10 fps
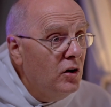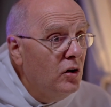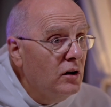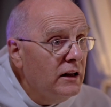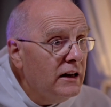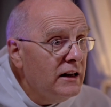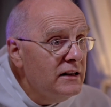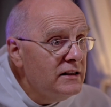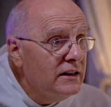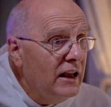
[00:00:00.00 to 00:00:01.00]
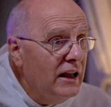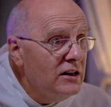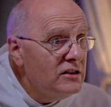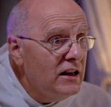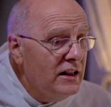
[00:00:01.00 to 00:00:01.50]
all that is
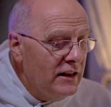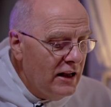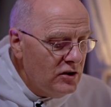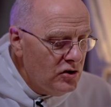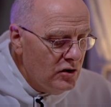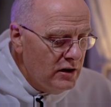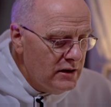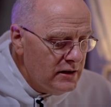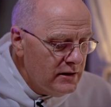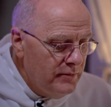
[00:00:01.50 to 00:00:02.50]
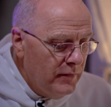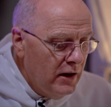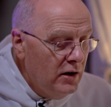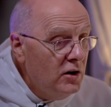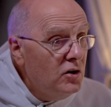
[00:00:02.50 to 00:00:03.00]
engaged in that choice.
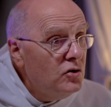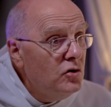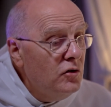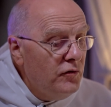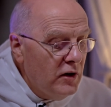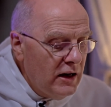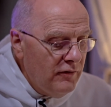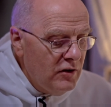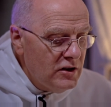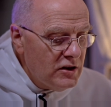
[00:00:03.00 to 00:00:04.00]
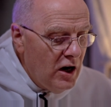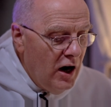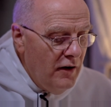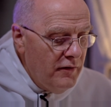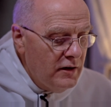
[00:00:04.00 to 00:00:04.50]
True forgiveness
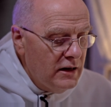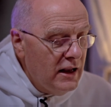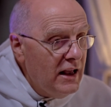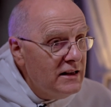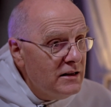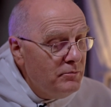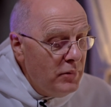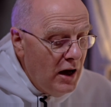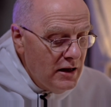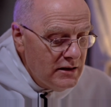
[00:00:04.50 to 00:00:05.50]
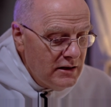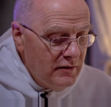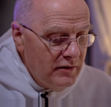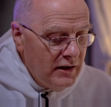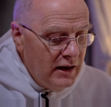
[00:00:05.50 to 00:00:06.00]
offered is a
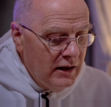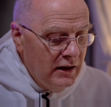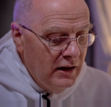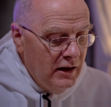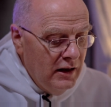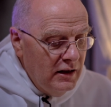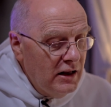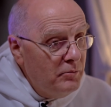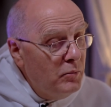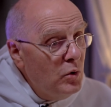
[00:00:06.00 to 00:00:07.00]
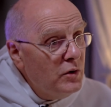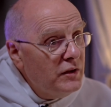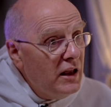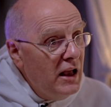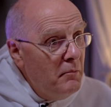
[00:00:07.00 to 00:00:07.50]
positive thing that
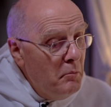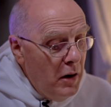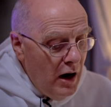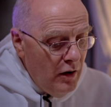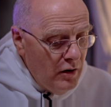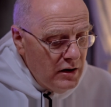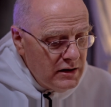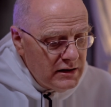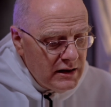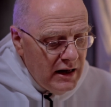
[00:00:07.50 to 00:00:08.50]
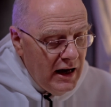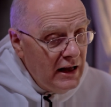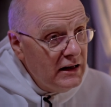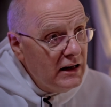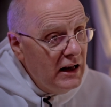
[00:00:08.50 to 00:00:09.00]
both empowers
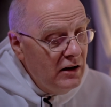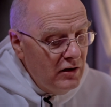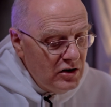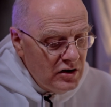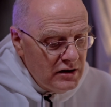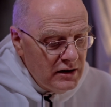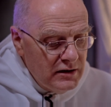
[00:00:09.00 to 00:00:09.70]
and enriches